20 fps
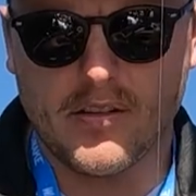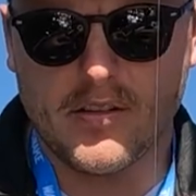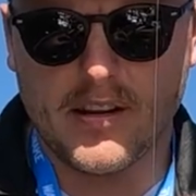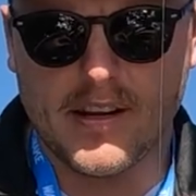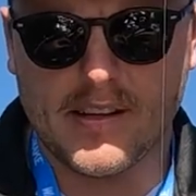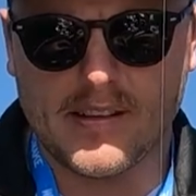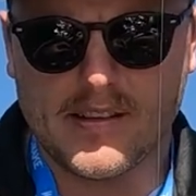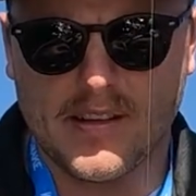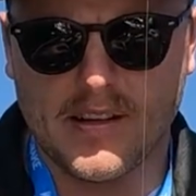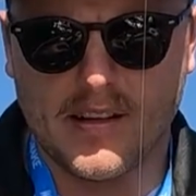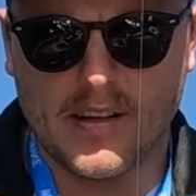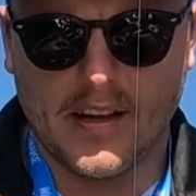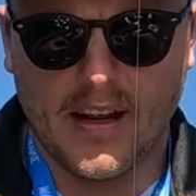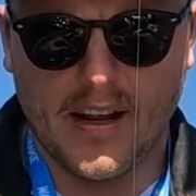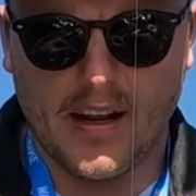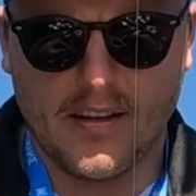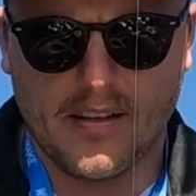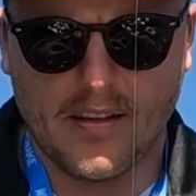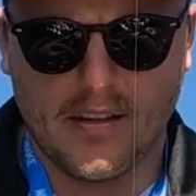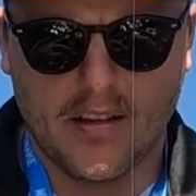There's no
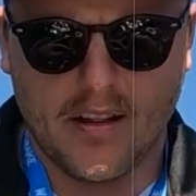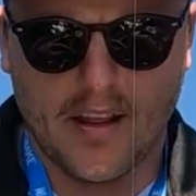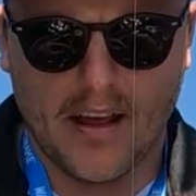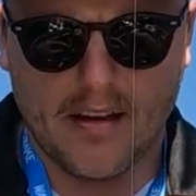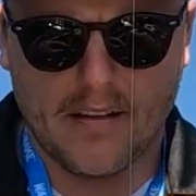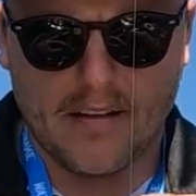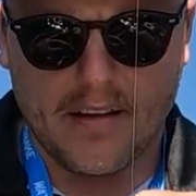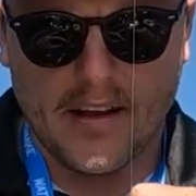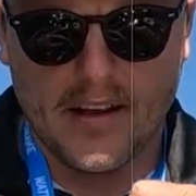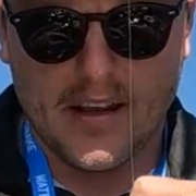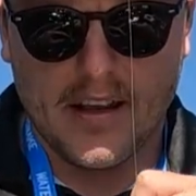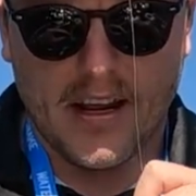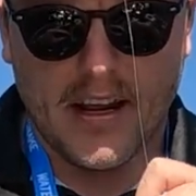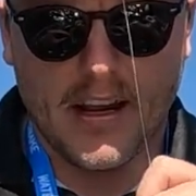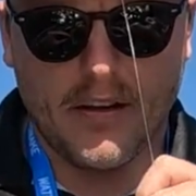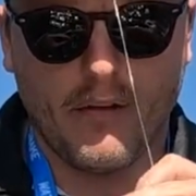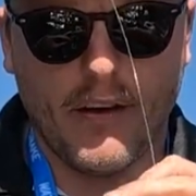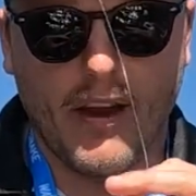nicks in it, anything like that.